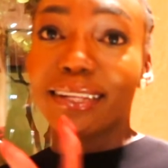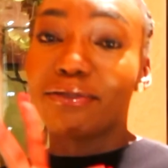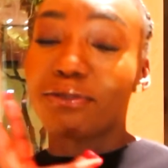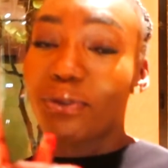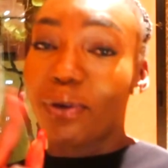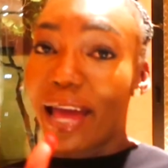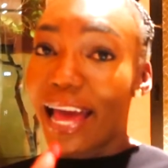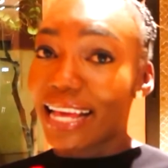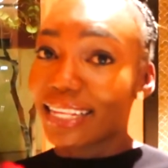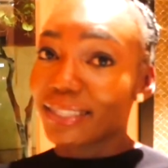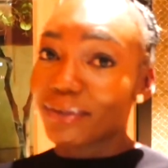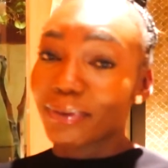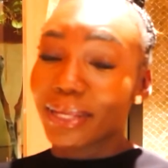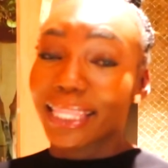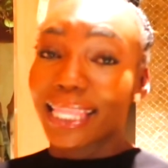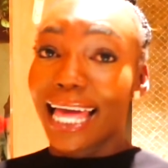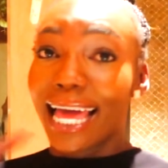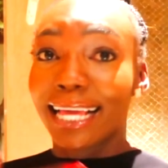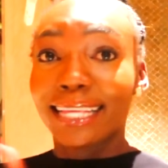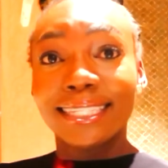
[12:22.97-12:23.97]
If you asked me
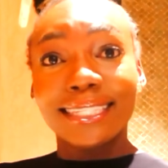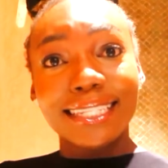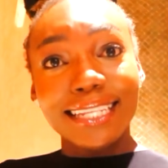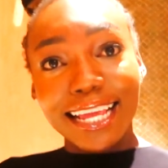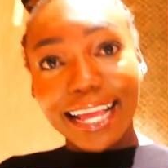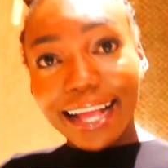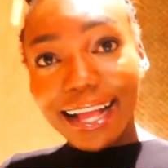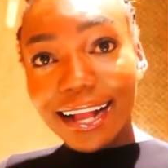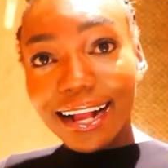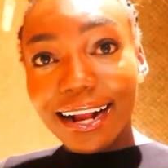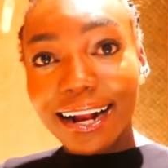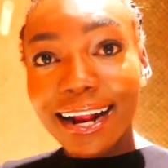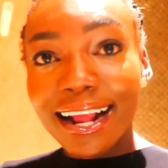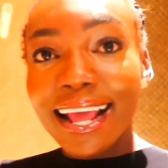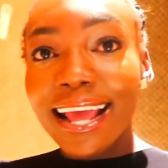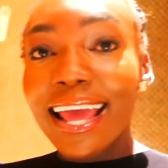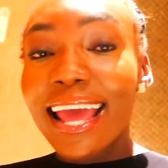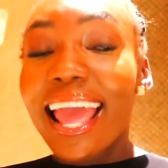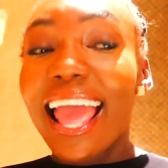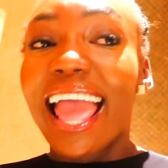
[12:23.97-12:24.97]
last year
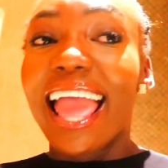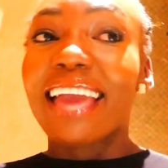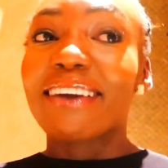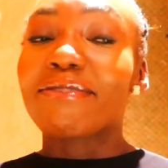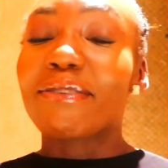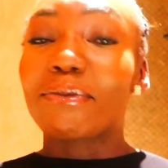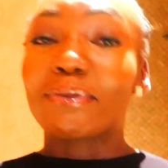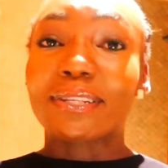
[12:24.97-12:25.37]
if it